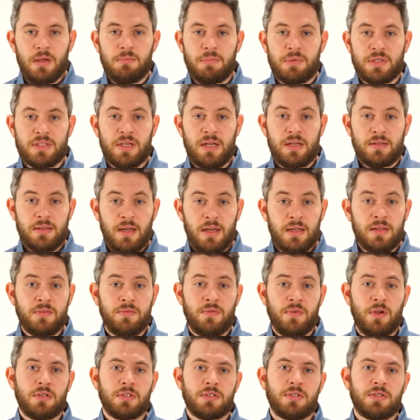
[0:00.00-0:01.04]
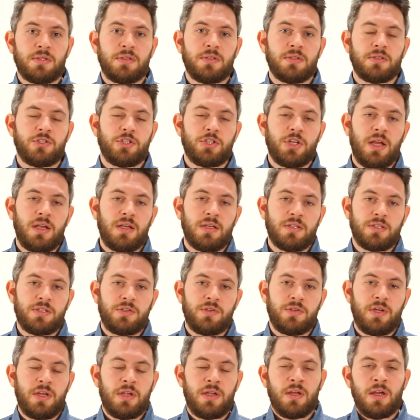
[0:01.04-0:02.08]
Beside that, we also used
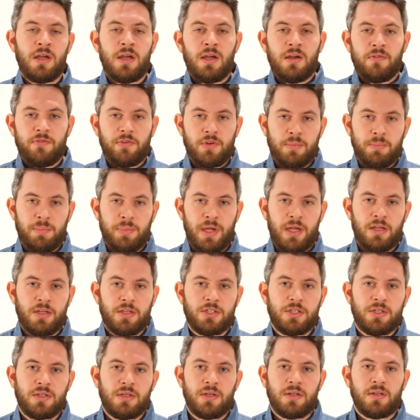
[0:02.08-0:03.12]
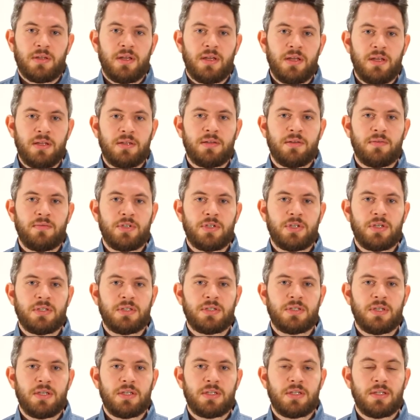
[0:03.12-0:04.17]
JS3 for the patient and data
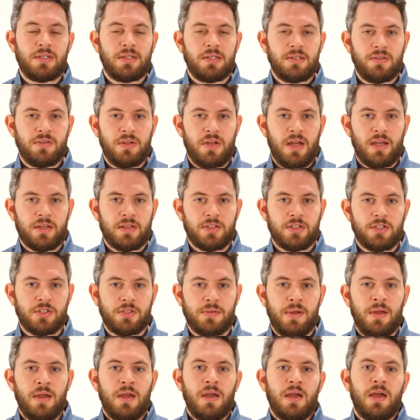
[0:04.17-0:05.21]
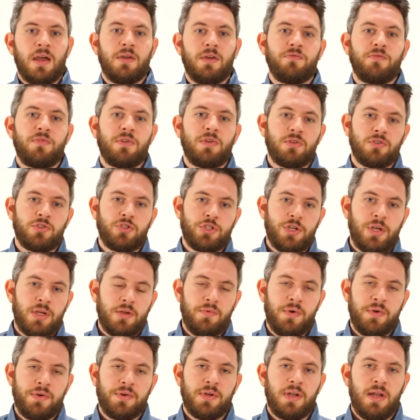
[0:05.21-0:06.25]
visualization and interaction, and we used
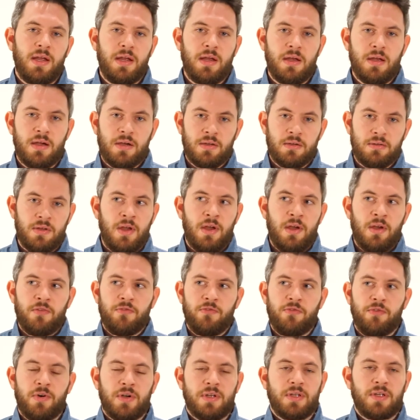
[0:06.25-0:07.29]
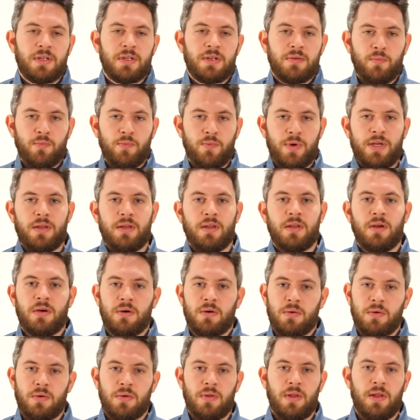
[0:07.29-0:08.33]
jQuery layout for the
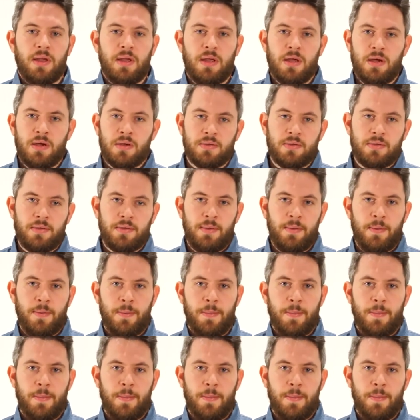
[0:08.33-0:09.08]
window layout.